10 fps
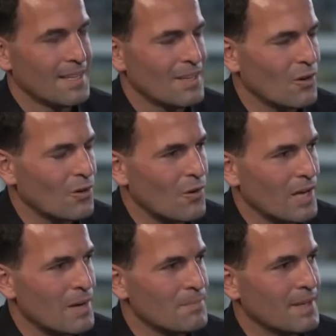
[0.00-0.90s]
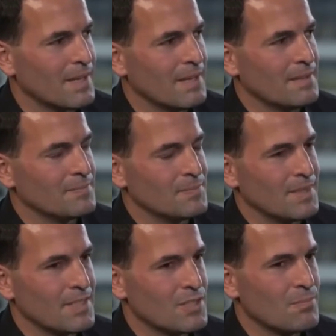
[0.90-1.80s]
You know, growing up
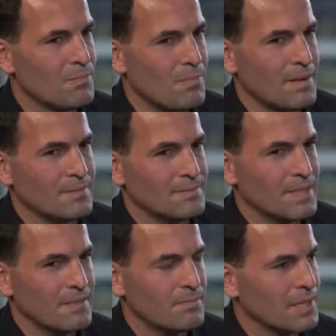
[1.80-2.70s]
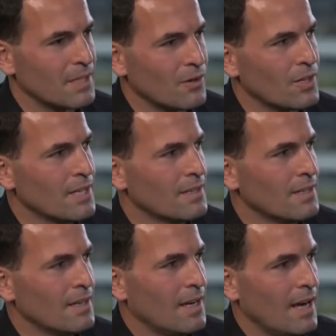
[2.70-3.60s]
in a sheep farm in Patagonia,
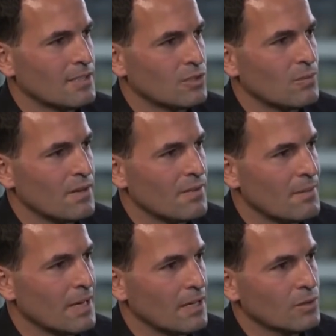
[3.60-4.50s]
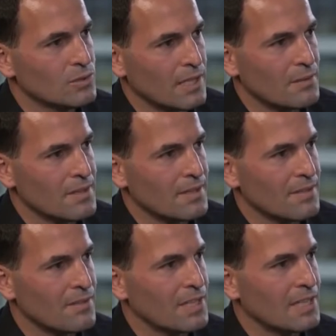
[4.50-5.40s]
I saw my family lose everything
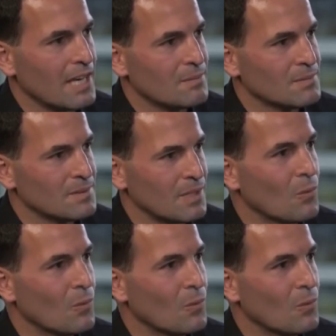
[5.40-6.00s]
three times in